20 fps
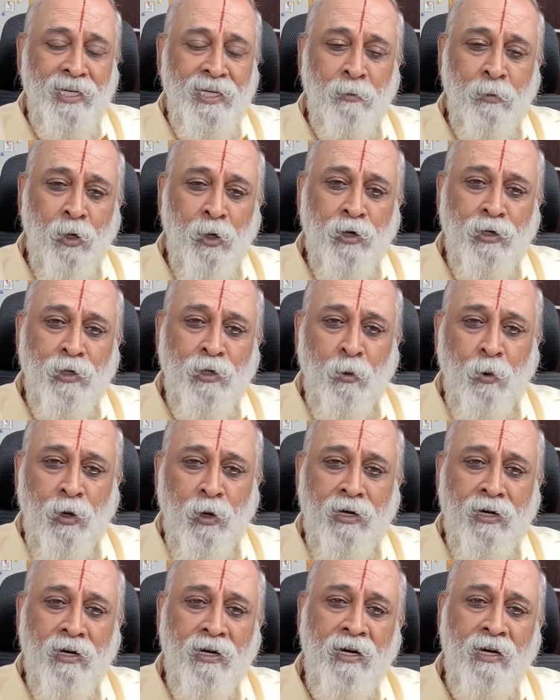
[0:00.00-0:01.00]
He brought the
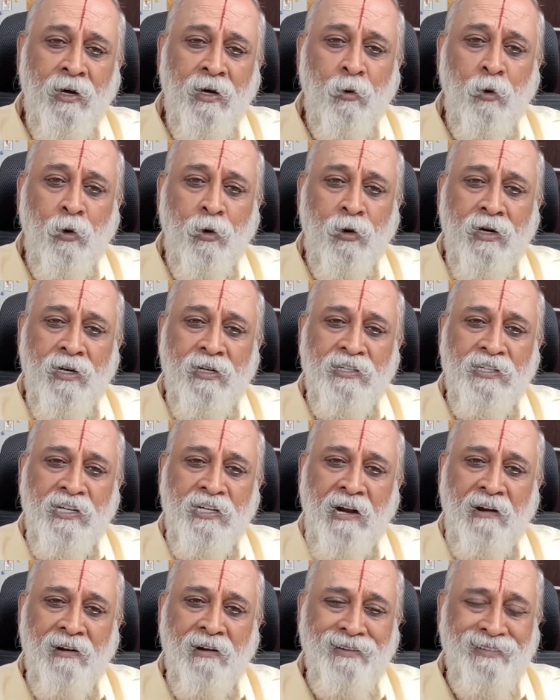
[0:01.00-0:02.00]
water in a coconut
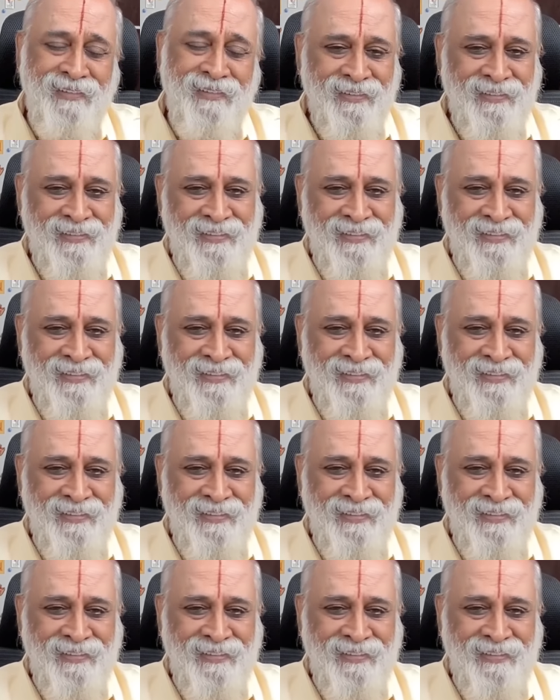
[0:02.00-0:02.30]
shell.